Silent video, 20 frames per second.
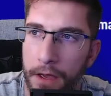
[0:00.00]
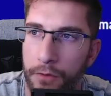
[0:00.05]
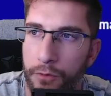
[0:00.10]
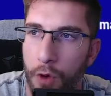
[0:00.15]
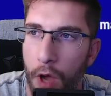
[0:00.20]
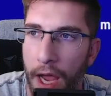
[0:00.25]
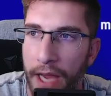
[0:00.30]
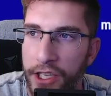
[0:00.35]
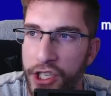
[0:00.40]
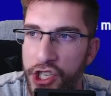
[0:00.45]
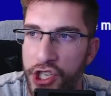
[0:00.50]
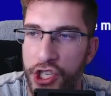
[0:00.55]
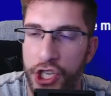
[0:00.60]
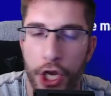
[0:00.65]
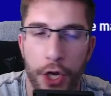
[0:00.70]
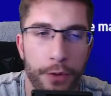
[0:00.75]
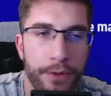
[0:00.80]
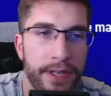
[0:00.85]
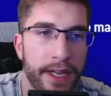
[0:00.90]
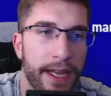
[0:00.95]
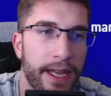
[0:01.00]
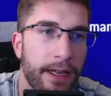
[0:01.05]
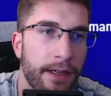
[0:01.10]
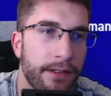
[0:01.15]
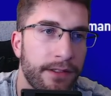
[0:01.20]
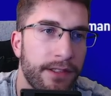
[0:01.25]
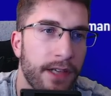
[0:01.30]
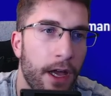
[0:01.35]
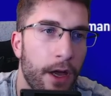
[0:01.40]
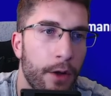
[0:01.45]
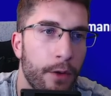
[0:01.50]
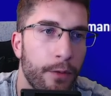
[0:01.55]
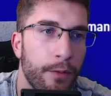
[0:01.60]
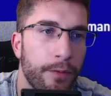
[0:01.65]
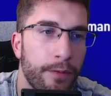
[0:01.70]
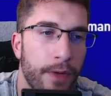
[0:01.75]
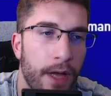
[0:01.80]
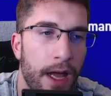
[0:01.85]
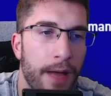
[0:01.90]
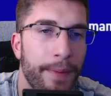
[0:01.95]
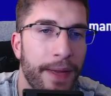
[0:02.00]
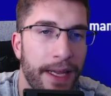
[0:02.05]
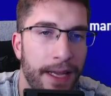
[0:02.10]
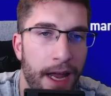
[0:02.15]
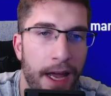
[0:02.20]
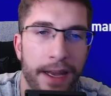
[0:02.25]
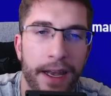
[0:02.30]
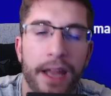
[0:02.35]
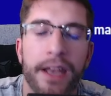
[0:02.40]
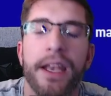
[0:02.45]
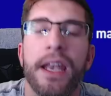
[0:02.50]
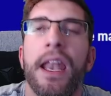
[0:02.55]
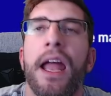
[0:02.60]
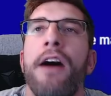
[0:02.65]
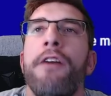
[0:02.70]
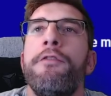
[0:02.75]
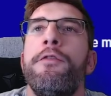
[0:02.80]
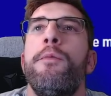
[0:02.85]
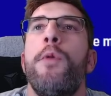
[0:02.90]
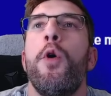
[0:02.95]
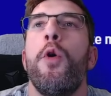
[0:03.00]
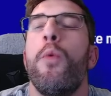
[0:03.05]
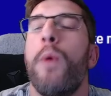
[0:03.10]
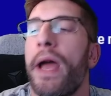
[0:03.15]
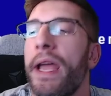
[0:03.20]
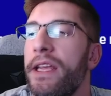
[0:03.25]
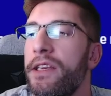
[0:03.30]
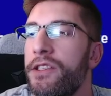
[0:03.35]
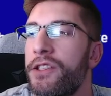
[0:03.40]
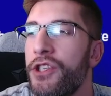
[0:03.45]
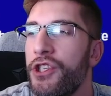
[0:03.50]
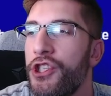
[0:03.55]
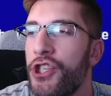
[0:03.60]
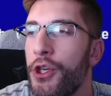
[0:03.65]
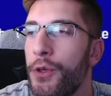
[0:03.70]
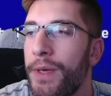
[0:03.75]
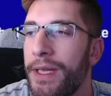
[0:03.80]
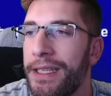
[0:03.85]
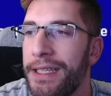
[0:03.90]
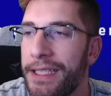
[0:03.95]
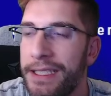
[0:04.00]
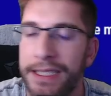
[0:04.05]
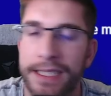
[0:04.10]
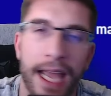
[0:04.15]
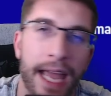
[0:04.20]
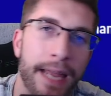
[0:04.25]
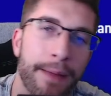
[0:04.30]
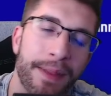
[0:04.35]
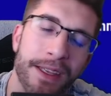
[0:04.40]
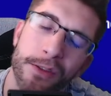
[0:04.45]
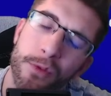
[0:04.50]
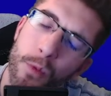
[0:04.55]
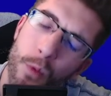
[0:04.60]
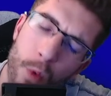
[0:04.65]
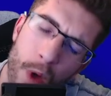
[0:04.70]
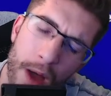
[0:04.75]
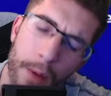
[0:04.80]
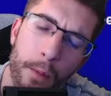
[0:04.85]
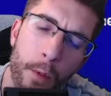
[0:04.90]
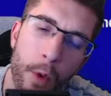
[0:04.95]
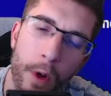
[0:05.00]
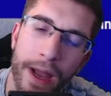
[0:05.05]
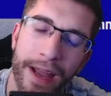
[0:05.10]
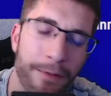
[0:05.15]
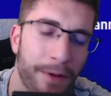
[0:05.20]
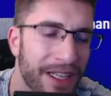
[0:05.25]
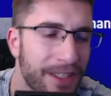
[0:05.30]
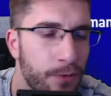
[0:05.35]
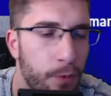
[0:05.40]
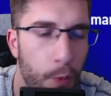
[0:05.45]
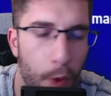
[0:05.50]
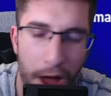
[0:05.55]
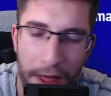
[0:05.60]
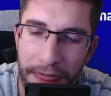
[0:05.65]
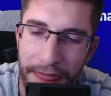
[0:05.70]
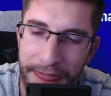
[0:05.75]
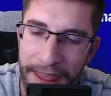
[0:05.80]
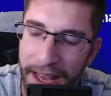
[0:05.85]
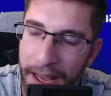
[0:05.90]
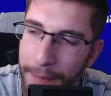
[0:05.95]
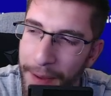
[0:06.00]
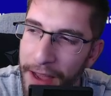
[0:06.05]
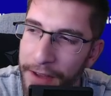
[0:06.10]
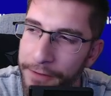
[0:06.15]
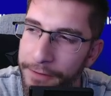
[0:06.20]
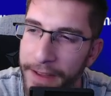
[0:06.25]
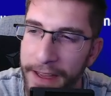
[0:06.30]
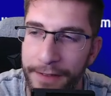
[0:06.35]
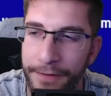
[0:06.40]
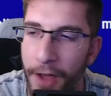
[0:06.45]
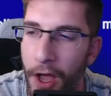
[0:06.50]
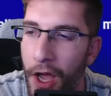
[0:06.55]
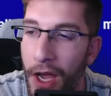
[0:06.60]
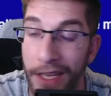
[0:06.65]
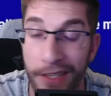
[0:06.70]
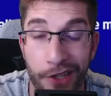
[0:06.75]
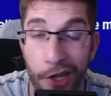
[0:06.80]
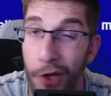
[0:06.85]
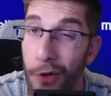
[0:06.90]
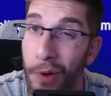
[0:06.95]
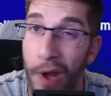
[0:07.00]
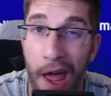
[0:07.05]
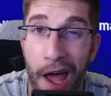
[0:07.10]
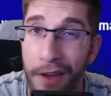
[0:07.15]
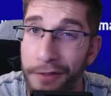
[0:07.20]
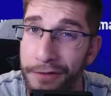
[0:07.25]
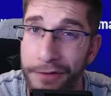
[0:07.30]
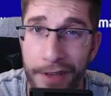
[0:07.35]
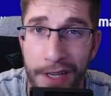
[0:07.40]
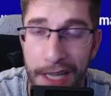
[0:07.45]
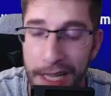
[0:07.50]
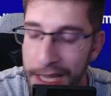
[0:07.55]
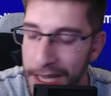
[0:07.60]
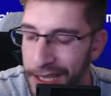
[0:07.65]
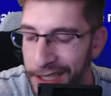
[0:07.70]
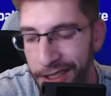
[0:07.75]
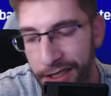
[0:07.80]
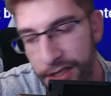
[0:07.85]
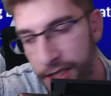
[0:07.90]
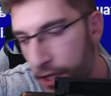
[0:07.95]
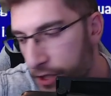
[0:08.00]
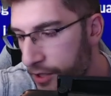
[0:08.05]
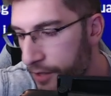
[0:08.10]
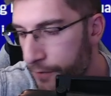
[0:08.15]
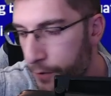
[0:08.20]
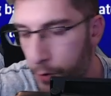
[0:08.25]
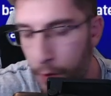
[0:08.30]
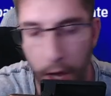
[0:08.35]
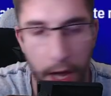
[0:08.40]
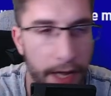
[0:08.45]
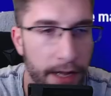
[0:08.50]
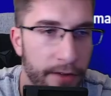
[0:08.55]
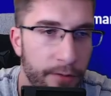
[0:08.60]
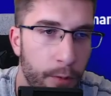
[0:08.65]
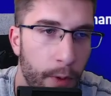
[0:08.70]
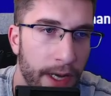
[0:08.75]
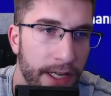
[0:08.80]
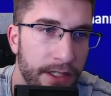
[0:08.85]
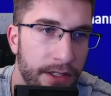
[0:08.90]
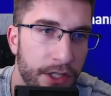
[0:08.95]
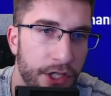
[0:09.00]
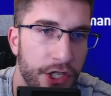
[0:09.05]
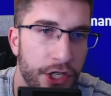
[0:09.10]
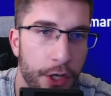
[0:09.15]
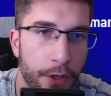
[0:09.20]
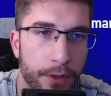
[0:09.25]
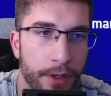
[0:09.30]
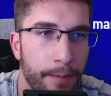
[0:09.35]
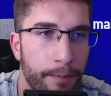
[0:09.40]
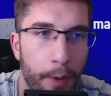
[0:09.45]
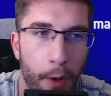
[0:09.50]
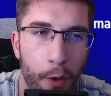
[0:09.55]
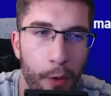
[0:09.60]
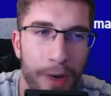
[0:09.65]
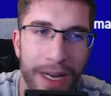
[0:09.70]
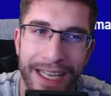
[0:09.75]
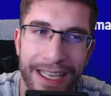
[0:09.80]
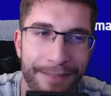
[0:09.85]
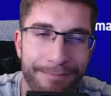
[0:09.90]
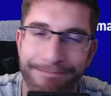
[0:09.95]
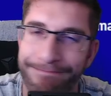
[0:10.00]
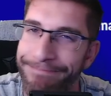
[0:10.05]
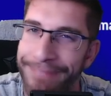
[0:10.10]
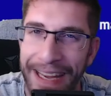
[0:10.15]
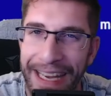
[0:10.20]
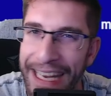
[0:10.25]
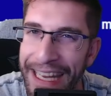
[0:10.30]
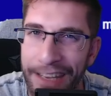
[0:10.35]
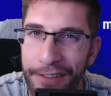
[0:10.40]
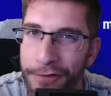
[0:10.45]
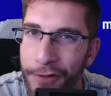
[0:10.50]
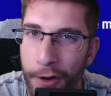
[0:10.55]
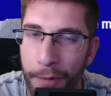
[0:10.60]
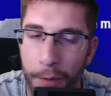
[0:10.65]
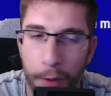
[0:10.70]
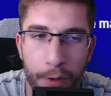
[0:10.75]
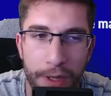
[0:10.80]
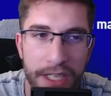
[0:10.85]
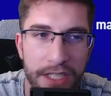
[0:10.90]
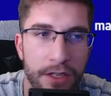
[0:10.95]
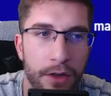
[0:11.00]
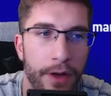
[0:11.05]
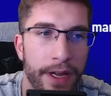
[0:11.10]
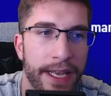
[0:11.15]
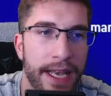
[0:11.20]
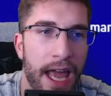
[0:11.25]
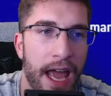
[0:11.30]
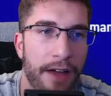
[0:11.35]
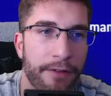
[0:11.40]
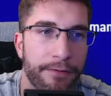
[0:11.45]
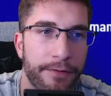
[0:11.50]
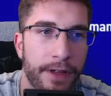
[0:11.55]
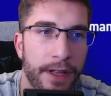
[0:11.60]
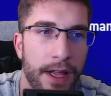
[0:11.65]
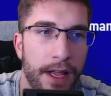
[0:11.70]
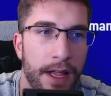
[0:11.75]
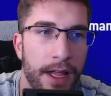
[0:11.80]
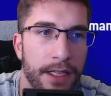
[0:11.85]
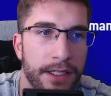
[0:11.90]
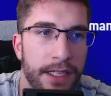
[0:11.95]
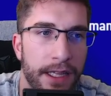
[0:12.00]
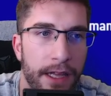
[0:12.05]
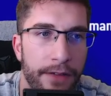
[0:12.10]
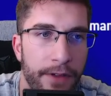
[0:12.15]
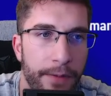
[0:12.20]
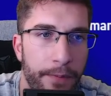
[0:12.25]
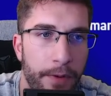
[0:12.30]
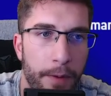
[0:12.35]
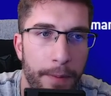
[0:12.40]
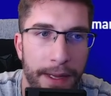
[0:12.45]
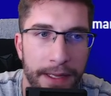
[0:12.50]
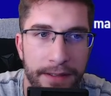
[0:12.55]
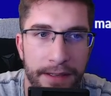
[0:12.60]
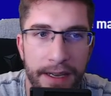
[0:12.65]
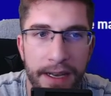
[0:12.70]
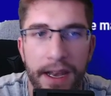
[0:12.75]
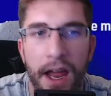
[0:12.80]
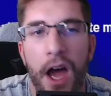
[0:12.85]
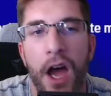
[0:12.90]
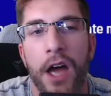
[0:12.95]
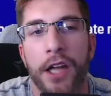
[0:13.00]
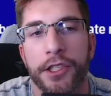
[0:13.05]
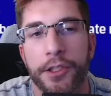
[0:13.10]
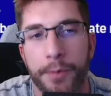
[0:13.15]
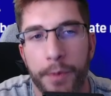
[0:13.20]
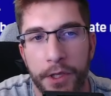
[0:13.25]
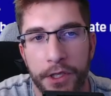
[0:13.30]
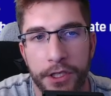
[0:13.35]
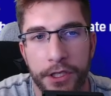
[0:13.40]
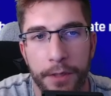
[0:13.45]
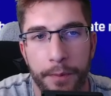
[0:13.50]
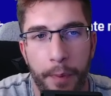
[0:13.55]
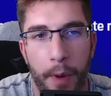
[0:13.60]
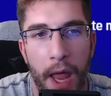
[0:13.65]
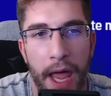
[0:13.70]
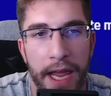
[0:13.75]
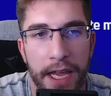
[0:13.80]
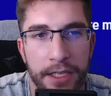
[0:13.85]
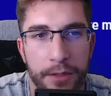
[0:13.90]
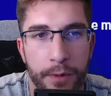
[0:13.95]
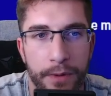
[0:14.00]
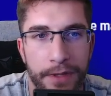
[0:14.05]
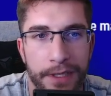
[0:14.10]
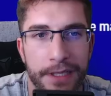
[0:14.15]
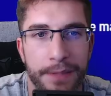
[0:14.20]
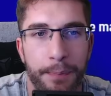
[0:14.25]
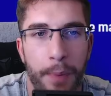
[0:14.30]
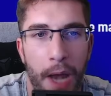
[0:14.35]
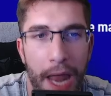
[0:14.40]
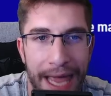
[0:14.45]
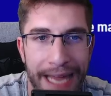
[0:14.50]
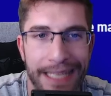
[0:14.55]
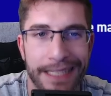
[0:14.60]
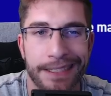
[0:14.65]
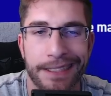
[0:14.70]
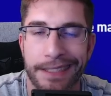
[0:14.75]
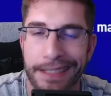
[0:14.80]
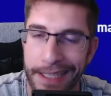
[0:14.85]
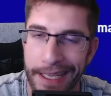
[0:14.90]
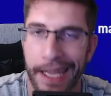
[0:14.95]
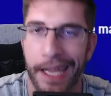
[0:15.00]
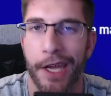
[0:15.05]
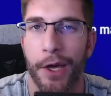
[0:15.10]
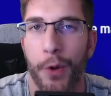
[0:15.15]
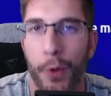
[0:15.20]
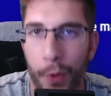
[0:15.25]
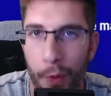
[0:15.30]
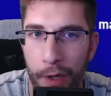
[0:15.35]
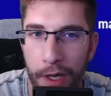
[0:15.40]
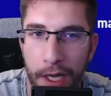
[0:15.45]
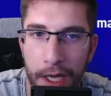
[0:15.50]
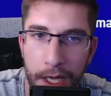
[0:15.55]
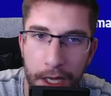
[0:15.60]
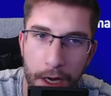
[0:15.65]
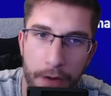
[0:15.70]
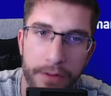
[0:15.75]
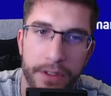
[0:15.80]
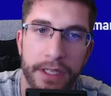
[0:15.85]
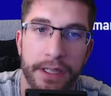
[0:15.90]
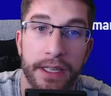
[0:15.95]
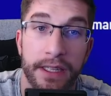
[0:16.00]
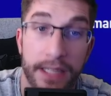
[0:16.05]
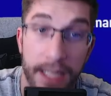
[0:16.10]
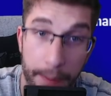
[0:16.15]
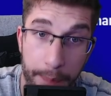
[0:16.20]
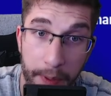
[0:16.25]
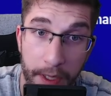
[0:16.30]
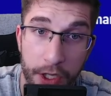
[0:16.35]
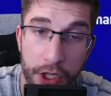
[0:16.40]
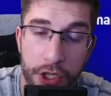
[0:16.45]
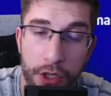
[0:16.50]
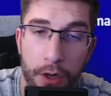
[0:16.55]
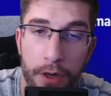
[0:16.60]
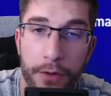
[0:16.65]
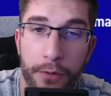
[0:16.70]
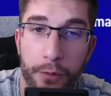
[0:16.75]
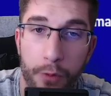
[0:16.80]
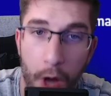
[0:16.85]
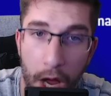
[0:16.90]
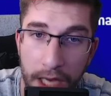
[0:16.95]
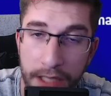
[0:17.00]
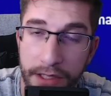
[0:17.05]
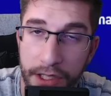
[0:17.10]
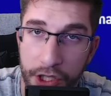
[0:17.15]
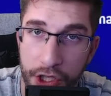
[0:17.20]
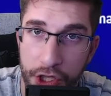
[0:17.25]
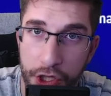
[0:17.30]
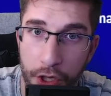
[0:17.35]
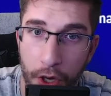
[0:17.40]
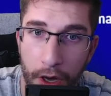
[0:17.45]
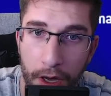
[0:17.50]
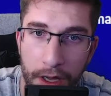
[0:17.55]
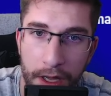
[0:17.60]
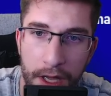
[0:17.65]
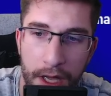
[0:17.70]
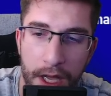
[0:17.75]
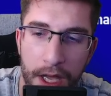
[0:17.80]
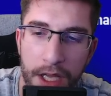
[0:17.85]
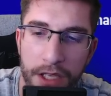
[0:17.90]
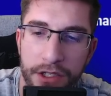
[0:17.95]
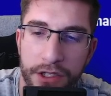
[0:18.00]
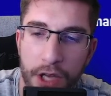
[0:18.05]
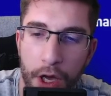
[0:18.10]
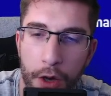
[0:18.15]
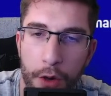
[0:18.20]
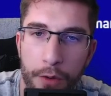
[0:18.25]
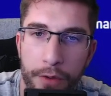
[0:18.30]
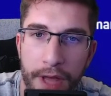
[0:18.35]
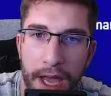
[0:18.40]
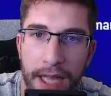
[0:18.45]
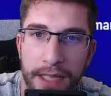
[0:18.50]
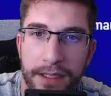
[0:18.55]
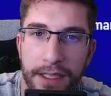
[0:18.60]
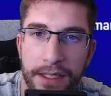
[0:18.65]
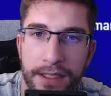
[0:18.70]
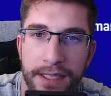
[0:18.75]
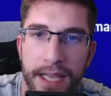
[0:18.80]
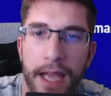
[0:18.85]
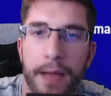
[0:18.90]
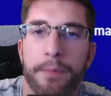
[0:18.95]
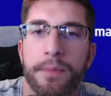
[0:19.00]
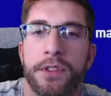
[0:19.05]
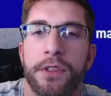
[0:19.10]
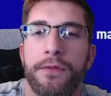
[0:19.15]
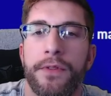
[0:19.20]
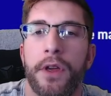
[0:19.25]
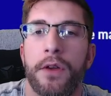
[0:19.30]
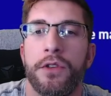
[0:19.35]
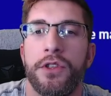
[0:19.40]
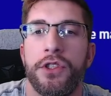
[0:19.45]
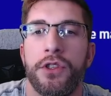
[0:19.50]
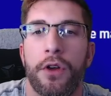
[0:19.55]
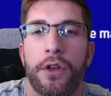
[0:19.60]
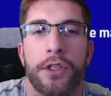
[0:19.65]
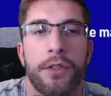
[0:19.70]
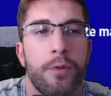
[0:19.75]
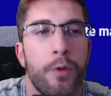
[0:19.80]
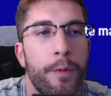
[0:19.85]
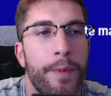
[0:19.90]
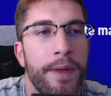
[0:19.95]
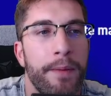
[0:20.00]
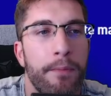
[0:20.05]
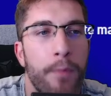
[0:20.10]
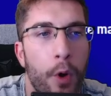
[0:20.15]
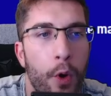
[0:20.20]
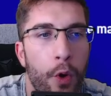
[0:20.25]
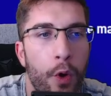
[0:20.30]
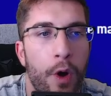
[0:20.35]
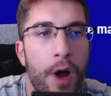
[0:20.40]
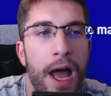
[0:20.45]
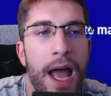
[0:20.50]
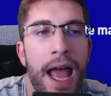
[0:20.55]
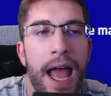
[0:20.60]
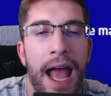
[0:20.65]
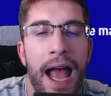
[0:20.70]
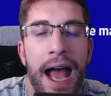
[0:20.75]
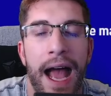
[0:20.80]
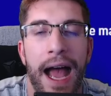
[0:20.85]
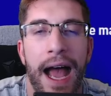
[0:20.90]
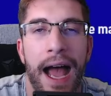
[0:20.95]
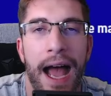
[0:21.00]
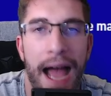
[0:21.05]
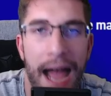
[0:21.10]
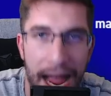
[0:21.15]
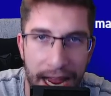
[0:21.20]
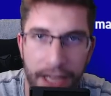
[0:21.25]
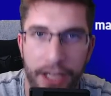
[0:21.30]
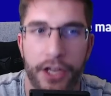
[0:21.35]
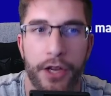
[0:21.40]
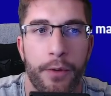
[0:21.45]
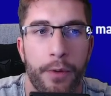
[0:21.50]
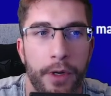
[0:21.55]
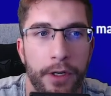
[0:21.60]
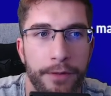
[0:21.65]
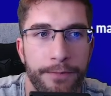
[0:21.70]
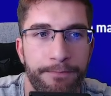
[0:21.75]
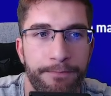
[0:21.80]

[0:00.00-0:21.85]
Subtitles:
Right, shooting. So, I mean, I'd love more ways to shoot in this game. That's one way. That's one thing about FIFA I do love. Such a variety of ways to shoot the ball, and in eFootball, there's not enough. So they've implemented enhancements to players with this player skill, obviously the dipping shot and rising shot, so that attempts of those shots will be more accurate.